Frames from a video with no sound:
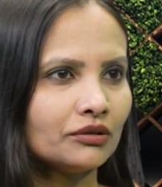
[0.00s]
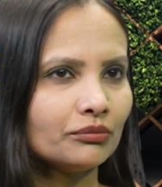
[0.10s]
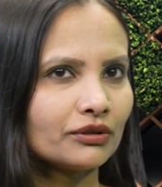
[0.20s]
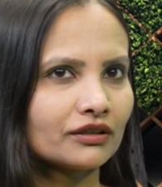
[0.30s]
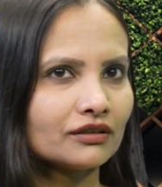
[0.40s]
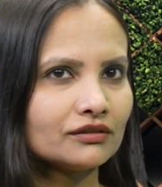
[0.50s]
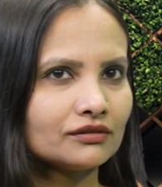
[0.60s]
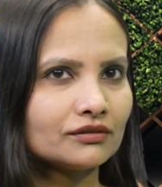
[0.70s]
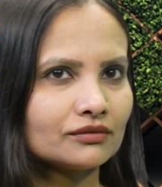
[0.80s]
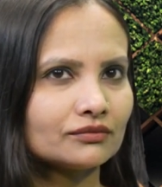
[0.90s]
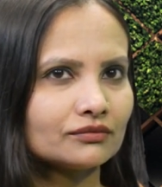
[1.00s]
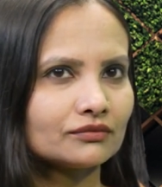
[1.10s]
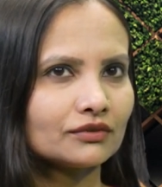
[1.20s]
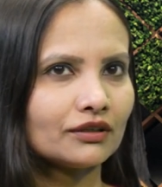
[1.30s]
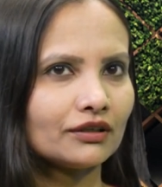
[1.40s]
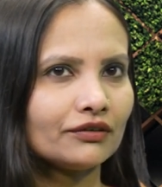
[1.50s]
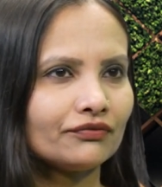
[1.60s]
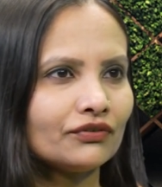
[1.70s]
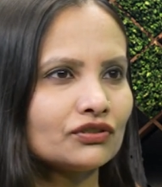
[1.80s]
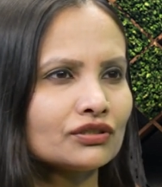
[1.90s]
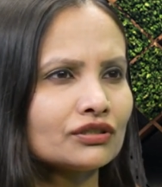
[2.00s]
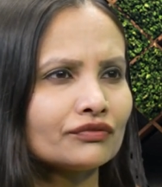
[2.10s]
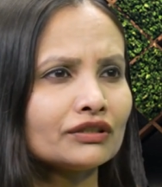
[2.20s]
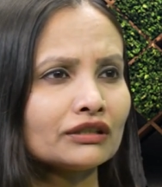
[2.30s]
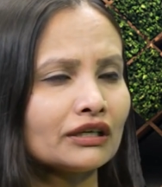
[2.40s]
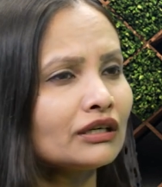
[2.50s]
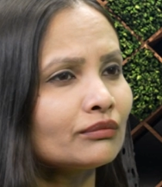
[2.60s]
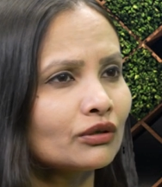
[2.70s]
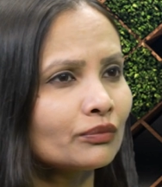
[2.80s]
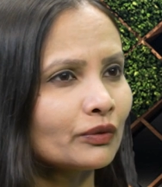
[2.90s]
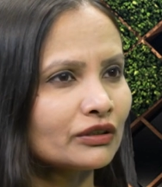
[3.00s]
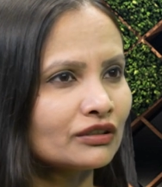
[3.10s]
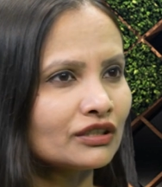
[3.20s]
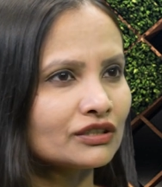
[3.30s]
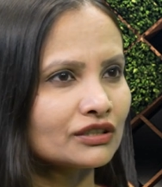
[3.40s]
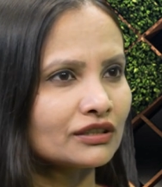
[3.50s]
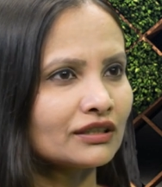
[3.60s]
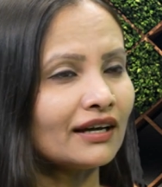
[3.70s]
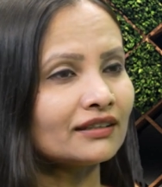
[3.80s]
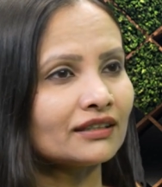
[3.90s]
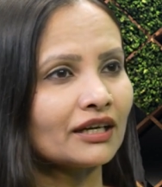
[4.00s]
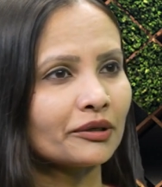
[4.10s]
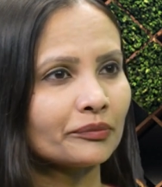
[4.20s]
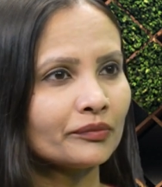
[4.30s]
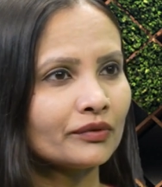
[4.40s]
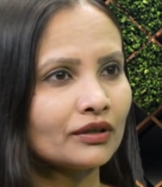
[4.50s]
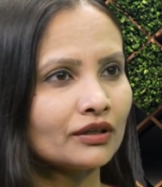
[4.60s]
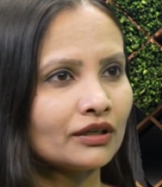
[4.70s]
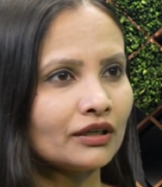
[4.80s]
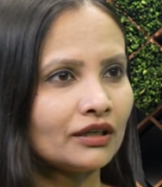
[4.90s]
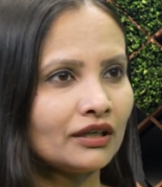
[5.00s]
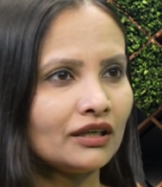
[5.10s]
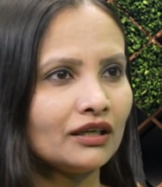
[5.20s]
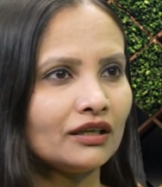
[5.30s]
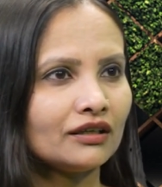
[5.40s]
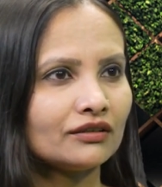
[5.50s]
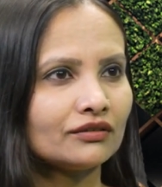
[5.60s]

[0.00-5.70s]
Because if we just even think about Patriji, that time, him